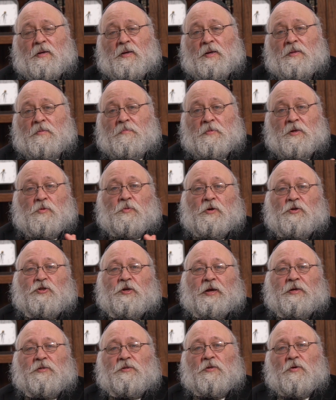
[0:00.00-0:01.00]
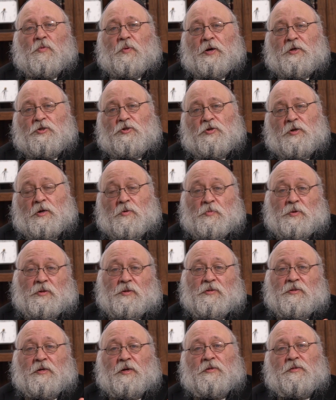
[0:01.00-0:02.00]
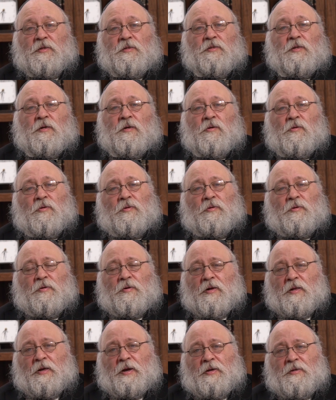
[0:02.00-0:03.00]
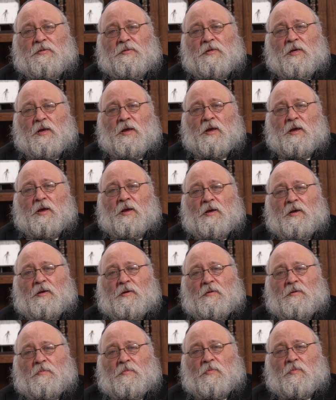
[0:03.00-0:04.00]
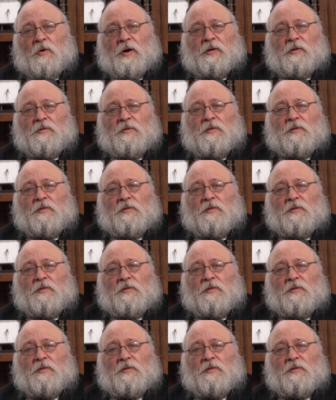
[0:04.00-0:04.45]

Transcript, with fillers: And the Midrash asked the question, and we discussed this in an earlier class, why does